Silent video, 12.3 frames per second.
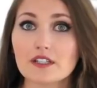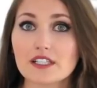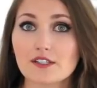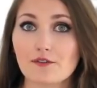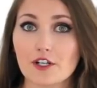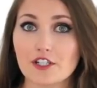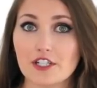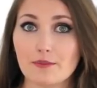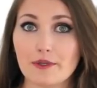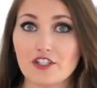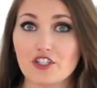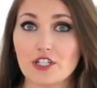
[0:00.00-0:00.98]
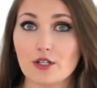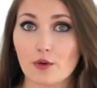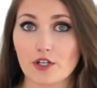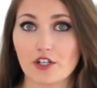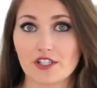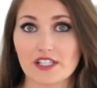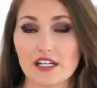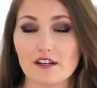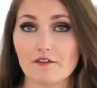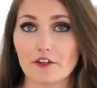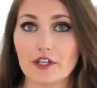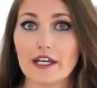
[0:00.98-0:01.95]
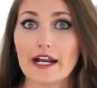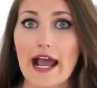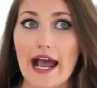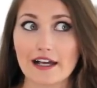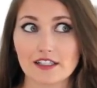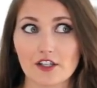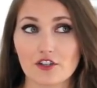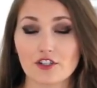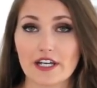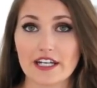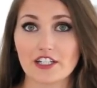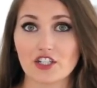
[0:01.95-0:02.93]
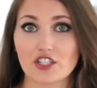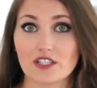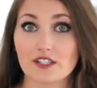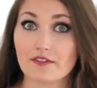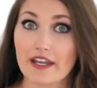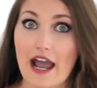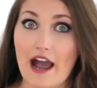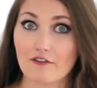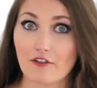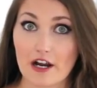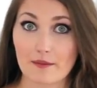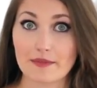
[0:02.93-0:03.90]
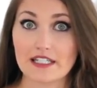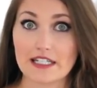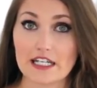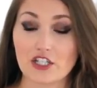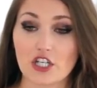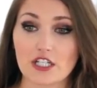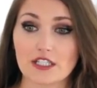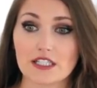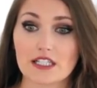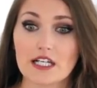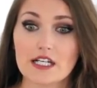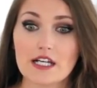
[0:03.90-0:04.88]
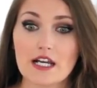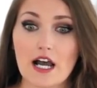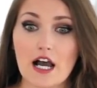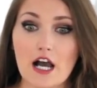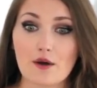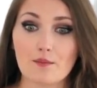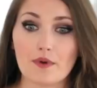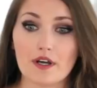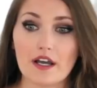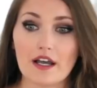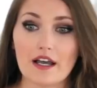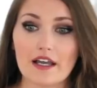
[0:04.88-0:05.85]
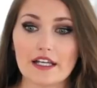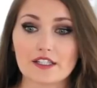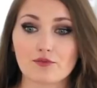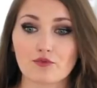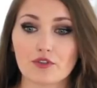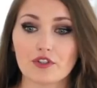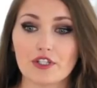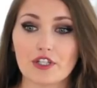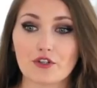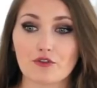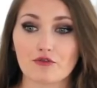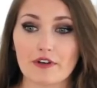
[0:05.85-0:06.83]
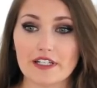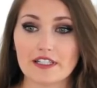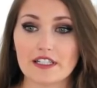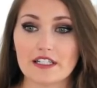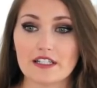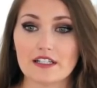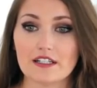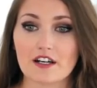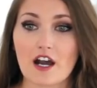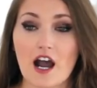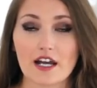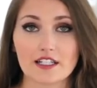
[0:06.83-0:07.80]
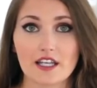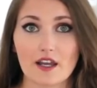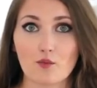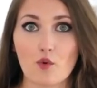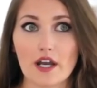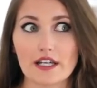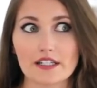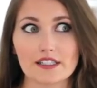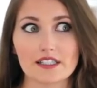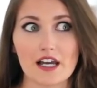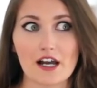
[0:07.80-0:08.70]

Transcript: lists for a DPG or your state affiliate, ask other dietitians if they have recommendations. It's really crazy content-wise,